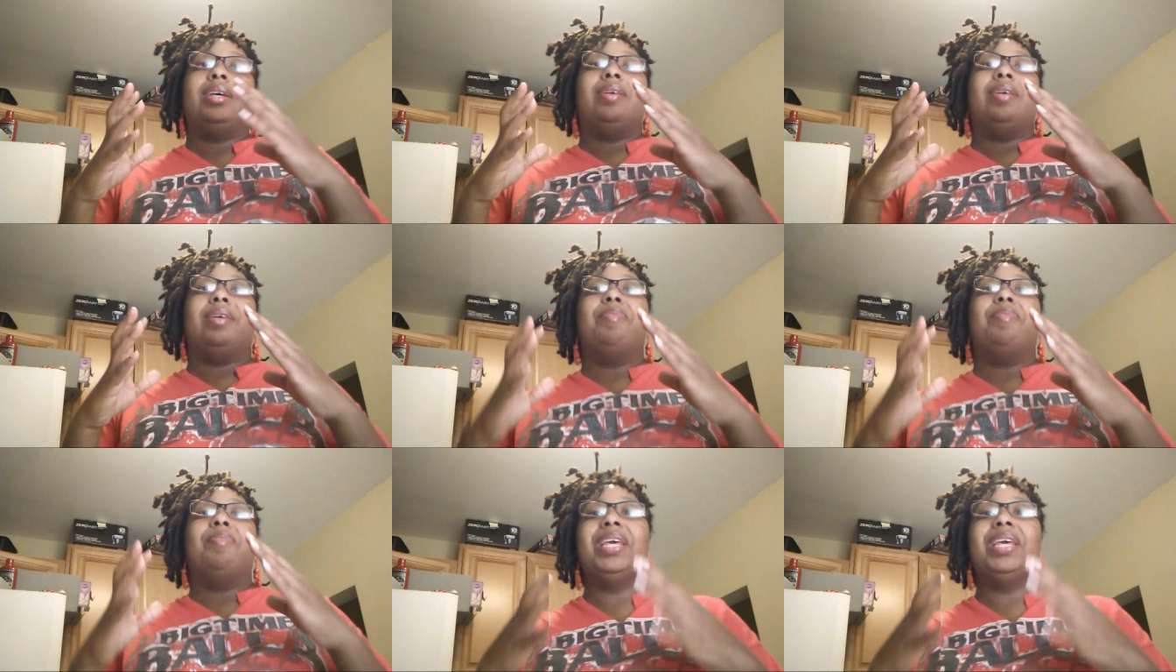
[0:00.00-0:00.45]

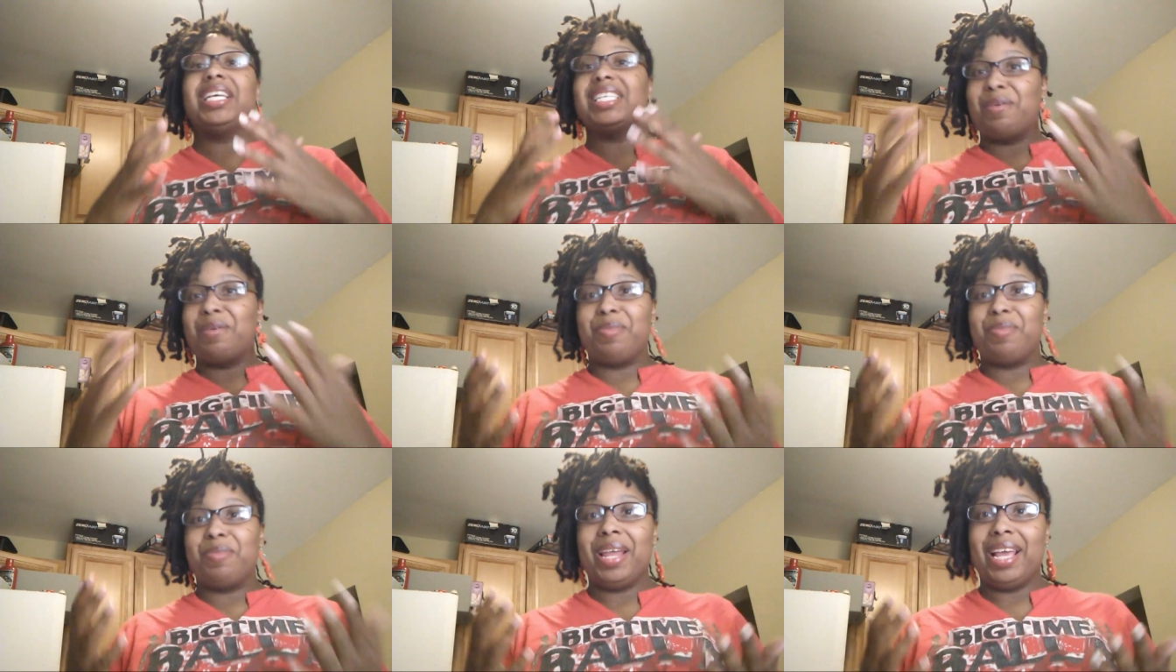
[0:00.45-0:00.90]
biggest
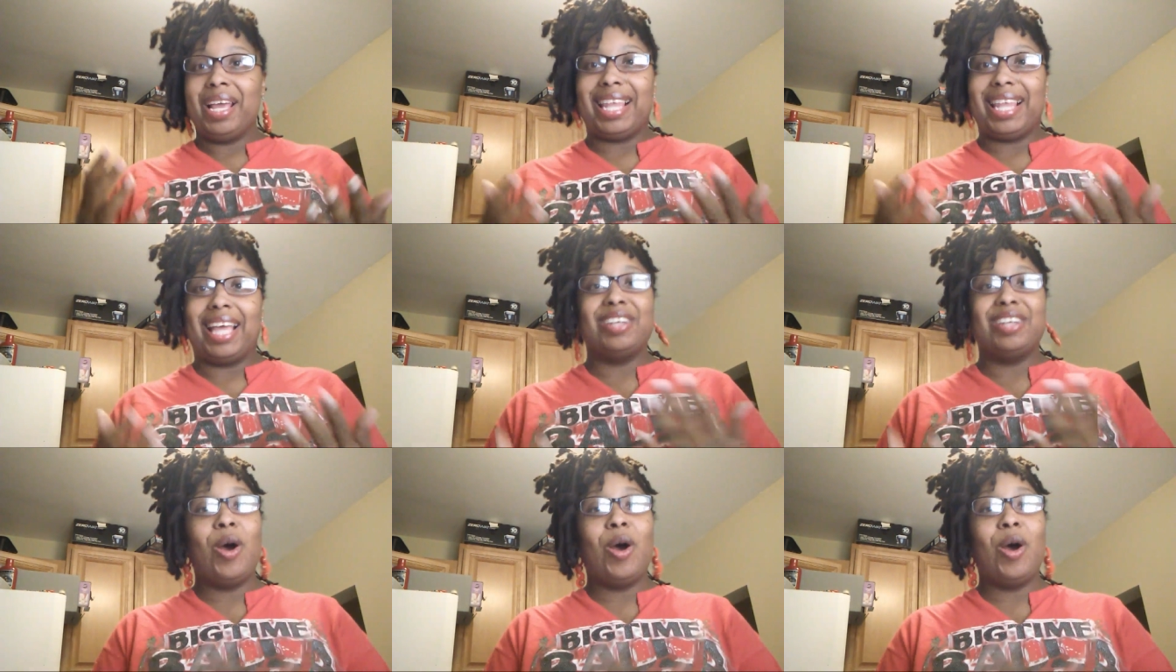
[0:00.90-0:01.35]
complaint.
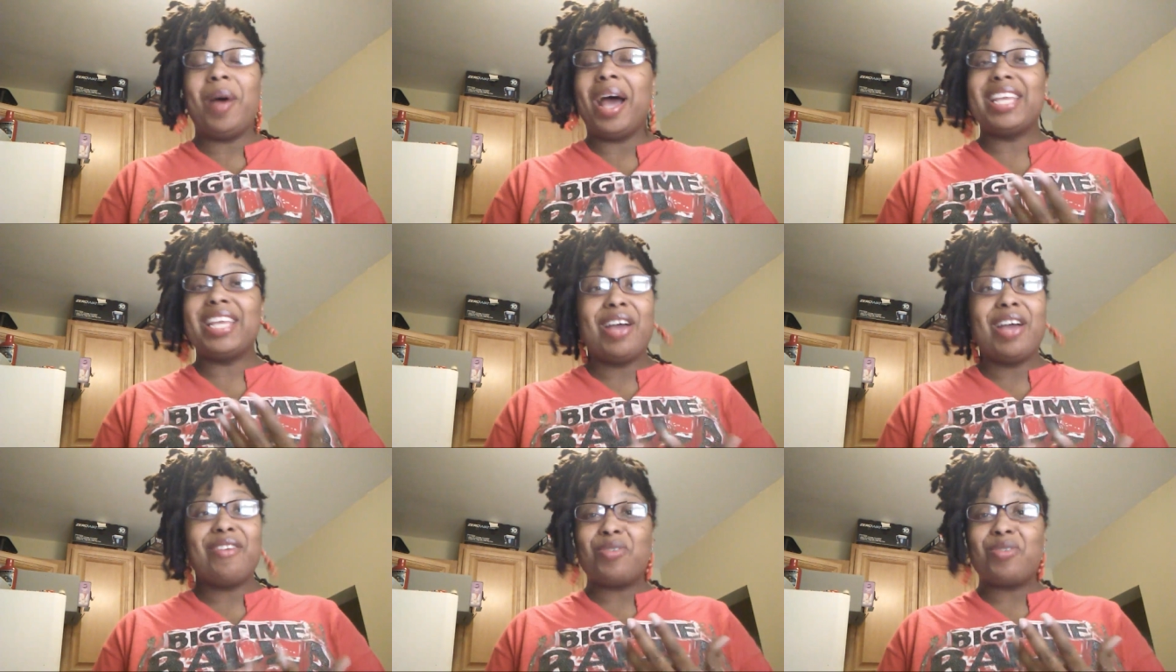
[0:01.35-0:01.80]
Like
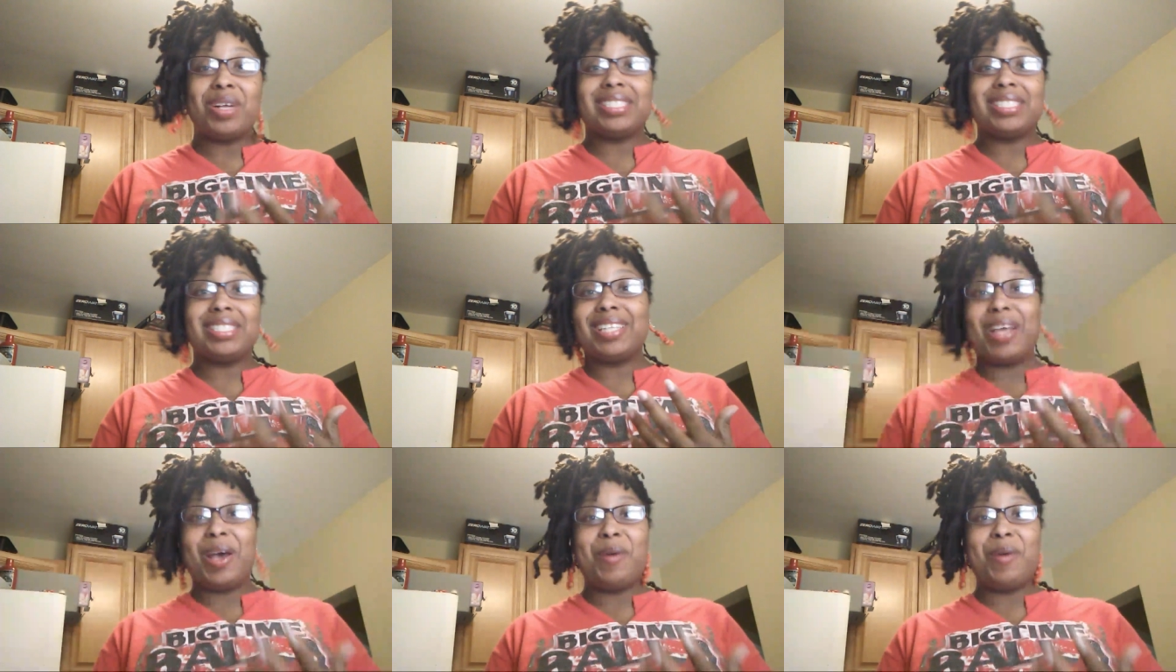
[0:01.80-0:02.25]
nobody ever
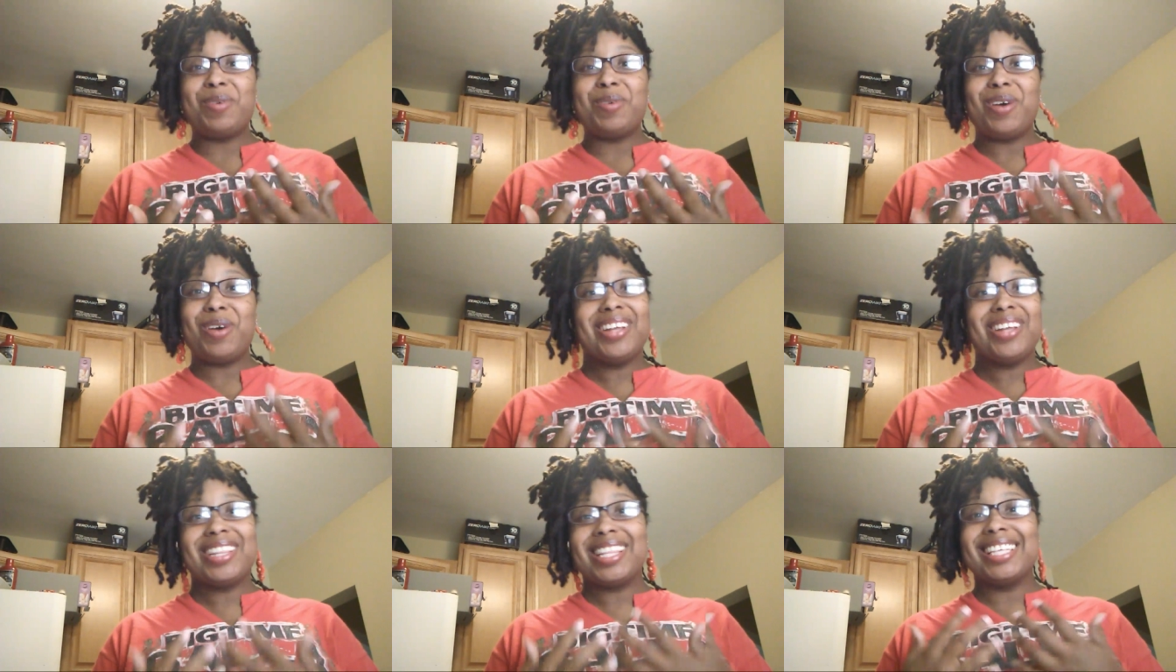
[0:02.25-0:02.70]
wants to help with
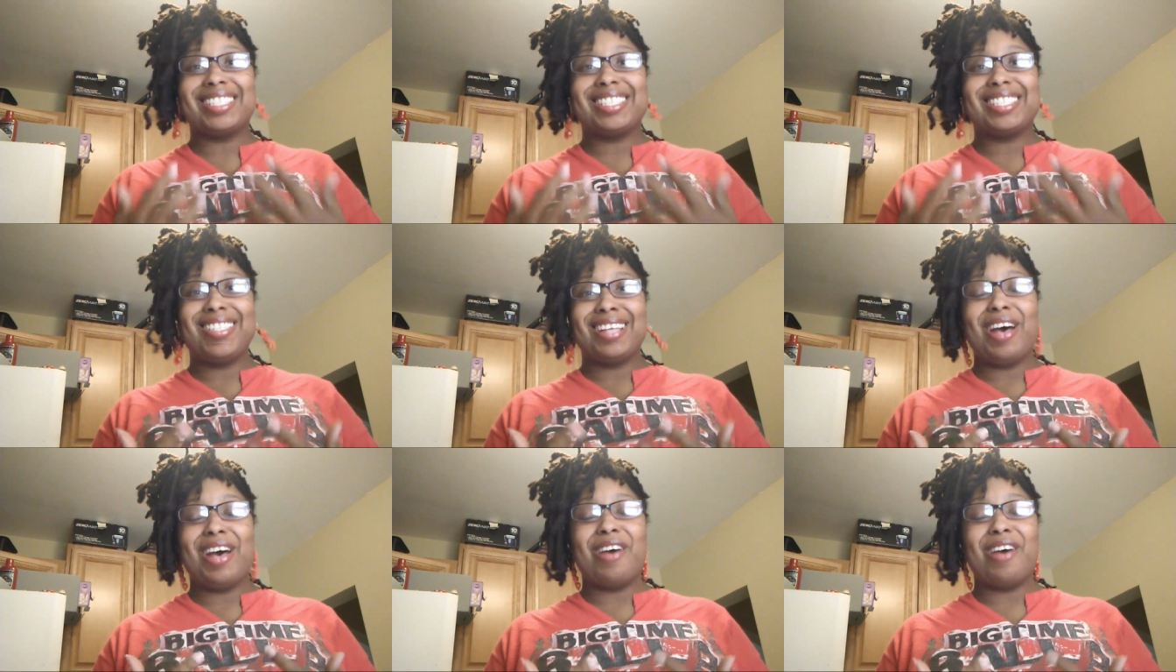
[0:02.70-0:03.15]
all this
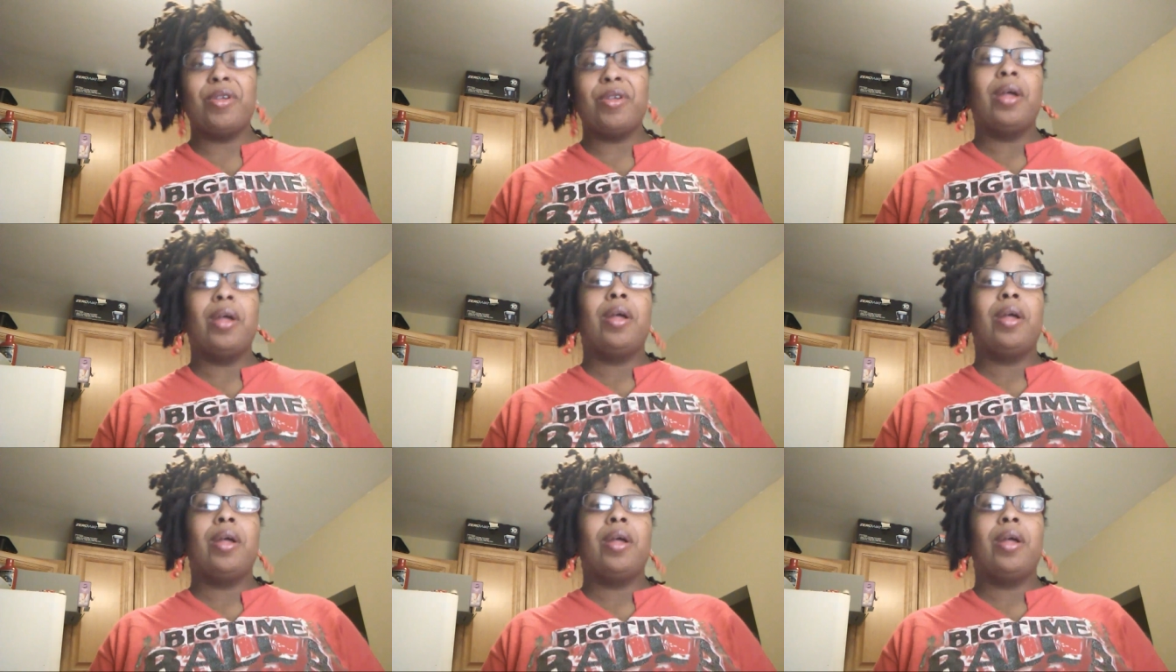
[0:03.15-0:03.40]
stuff.